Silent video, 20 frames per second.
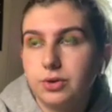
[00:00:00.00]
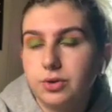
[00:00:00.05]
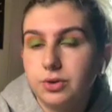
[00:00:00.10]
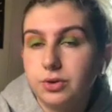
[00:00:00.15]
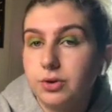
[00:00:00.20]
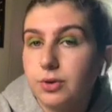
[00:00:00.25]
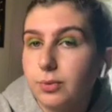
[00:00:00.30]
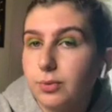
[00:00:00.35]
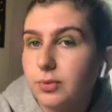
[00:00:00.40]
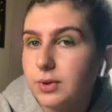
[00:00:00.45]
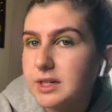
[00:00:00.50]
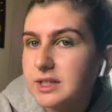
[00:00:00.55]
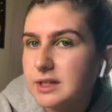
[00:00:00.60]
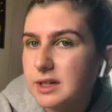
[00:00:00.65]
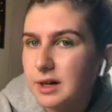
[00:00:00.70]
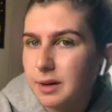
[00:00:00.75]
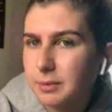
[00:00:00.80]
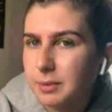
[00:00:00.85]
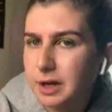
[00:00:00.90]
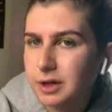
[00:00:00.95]
The reason
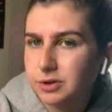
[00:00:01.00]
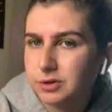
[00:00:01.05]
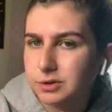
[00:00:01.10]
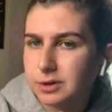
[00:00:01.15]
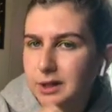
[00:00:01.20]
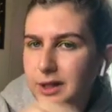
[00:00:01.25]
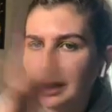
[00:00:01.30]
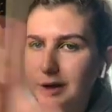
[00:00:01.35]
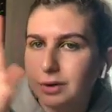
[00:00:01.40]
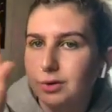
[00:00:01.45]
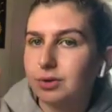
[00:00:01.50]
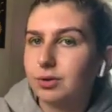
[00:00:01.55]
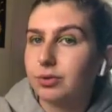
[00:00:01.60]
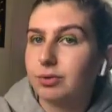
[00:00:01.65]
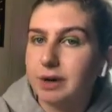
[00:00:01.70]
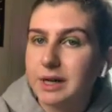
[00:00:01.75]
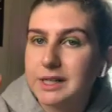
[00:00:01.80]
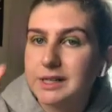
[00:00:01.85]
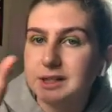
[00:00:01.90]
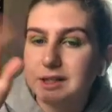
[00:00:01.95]
I'm not doing like a
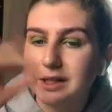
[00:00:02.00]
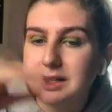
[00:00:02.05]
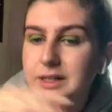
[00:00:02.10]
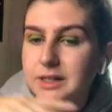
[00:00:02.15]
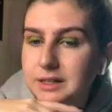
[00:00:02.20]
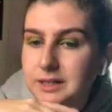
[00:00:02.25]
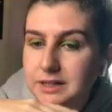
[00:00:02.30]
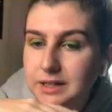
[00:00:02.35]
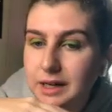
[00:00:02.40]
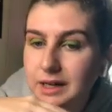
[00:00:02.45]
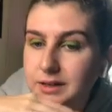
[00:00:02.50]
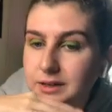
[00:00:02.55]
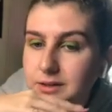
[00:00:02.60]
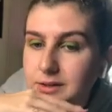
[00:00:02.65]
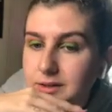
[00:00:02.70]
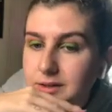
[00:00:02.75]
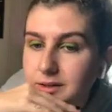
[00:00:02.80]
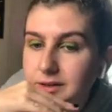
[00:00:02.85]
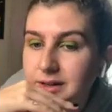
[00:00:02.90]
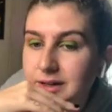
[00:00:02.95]
crazy
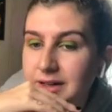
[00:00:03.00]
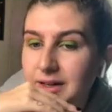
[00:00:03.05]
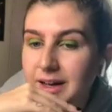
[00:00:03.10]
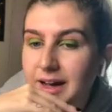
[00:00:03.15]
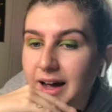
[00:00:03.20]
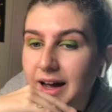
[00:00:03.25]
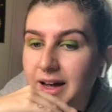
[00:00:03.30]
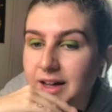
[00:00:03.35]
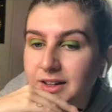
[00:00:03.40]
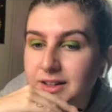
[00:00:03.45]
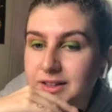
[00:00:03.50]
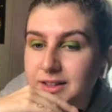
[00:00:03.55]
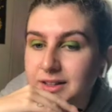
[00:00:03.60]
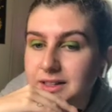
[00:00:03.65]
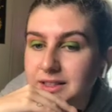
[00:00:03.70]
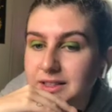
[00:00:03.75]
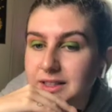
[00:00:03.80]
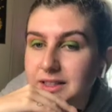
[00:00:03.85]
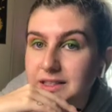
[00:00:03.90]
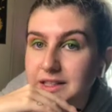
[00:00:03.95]
intense eye look
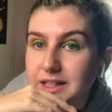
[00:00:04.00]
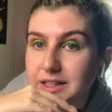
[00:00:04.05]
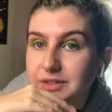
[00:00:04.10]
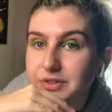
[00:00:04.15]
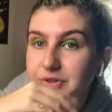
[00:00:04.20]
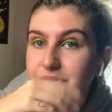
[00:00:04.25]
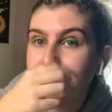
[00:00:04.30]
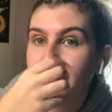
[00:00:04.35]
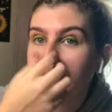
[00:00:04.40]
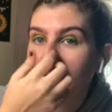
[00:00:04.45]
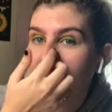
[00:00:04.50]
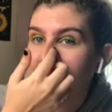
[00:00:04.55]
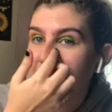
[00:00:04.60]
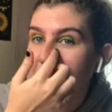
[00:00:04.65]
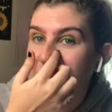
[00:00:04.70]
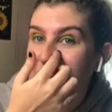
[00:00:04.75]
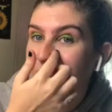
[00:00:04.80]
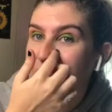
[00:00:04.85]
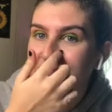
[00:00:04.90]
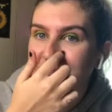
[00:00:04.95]
is because I
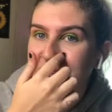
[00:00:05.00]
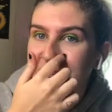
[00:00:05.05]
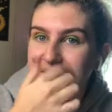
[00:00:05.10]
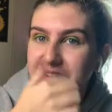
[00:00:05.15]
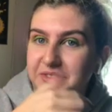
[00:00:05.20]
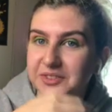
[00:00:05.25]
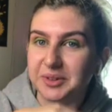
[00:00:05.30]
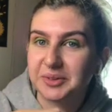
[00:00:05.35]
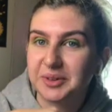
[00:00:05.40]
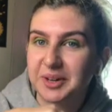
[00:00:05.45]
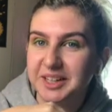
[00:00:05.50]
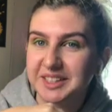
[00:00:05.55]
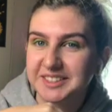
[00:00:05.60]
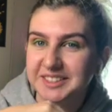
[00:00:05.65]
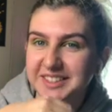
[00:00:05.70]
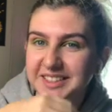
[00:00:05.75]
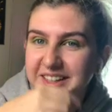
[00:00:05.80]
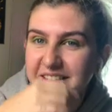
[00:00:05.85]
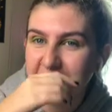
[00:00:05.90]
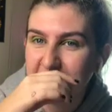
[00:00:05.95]
don't want to have to wash
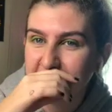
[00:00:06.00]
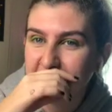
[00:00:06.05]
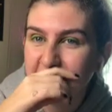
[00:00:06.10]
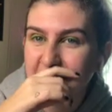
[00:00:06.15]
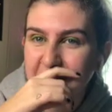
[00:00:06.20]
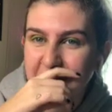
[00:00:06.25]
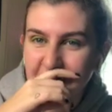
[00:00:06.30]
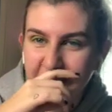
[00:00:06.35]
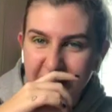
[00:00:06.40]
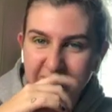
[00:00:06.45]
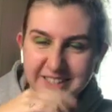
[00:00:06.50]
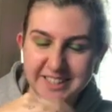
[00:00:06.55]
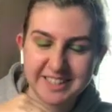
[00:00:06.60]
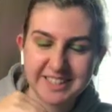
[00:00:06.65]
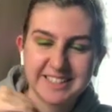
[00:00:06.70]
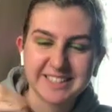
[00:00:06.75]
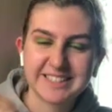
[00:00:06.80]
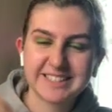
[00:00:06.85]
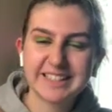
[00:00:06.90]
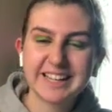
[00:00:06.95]
all my
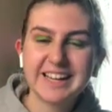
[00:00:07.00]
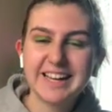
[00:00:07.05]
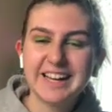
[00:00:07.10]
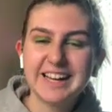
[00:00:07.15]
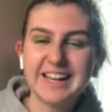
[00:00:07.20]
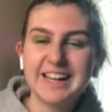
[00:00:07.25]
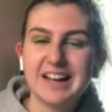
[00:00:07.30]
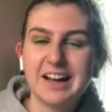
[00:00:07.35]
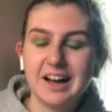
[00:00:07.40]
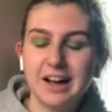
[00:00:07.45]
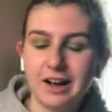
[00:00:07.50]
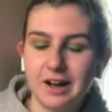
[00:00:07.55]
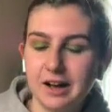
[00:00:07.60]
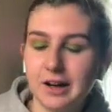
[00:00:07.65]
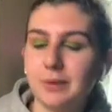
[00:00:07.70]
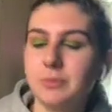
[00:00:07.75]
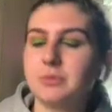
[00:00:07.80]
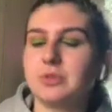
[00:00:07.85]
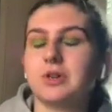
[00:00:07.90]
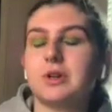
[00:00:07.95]
brushes.
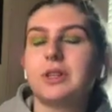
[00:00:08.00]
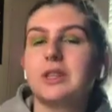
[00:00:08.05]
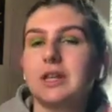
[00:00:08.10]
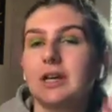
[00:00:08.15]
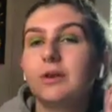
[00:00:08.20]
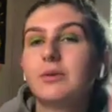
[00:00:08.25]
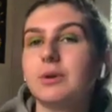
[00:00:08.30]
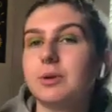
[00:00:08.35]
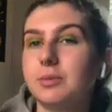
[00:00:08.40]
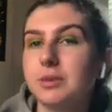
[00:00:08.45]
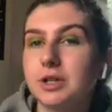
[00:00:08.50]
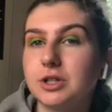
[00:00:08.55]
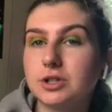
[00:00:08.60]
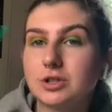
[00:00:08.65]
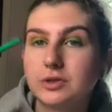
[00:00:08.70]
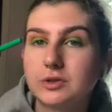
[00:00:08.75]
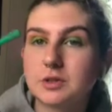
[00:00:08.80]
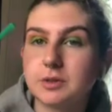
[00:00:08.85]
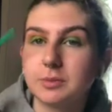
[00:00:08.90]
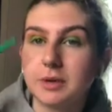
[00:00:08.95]
So I think what I'm going to
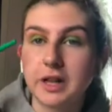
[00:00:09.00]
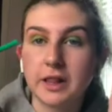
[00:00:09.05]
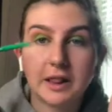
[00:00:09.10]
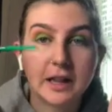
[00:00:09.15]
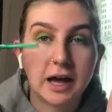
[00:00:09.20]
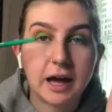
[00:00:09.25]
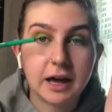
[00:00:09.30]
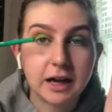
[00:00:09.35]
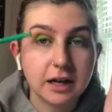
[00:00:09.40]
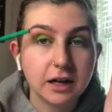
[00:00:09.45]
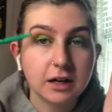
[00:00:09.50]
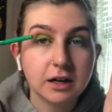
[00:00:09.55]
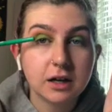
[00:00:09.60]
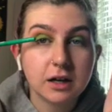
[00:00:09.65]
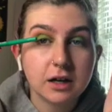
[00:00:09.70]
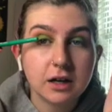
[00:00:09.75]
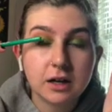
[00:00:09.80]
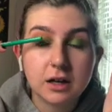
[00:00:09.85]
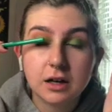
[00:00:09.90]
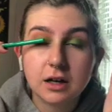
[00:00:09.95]
do is I'm going to line
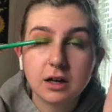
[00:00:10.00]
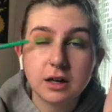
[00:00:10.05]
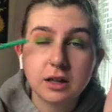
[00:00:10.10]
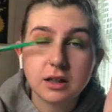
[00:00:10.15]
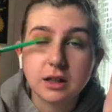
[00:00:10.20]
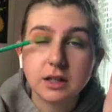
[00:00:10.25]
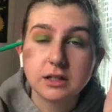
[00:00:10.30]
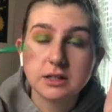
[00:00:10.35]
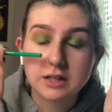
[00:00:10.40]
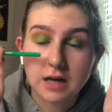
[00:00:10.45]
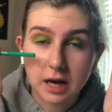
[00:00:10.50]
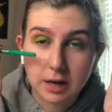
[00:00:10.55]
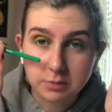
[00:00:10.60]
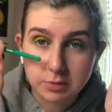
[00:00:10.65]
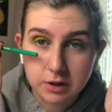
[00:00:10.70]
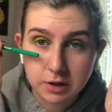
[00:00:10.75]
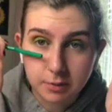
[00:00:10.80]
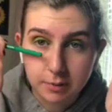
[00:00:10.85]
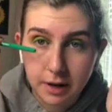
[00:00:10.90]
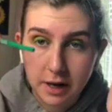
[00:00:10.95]
the top
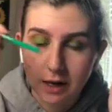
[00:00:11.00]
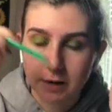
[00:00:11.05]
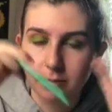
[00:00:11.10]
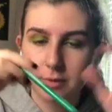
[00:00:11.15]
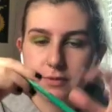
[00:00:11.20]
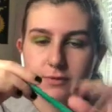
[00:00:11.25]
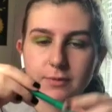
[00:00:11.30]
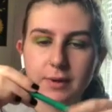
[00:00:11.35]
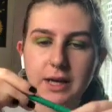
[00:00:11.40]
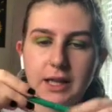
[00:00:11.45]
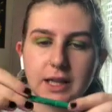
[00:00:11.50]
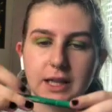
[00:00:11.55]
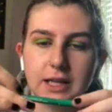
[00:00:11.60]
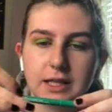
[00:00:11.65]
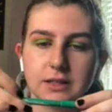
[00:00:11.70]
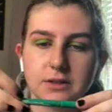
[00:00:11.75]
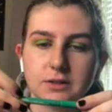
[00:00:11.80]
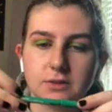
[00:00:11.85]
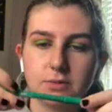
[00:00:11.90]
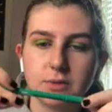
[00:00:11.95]
and the bottom of my
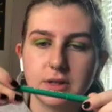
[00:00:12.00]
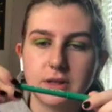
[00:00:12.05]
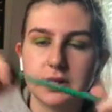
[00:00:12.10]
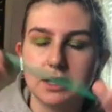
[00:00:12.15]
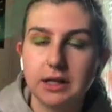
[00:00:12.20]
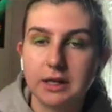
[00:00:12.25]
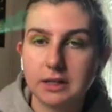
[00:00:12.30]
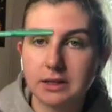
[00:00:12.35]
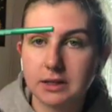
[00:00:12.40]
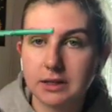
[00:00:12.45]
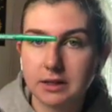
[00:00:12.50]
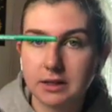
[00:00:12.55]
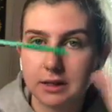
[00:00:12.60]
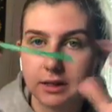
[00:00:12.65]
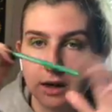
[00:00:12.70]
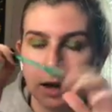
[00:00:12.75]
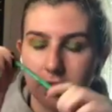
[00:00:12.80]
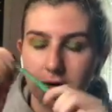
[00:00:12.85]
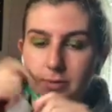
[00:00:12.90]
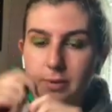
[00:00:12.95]
lids with this
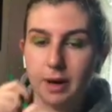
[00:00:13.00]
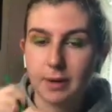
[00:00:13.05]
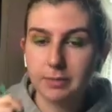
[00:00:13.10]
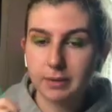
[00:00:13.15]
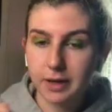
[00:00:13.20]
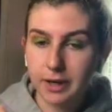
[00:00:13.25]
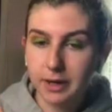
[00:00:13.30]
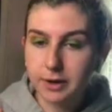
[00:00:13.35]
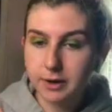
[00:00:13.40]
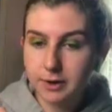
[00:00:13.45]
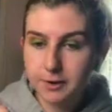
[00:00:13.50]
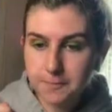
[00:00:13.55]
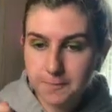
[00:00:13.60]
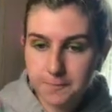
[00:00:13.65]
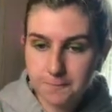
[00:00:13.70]
ColourPop liner.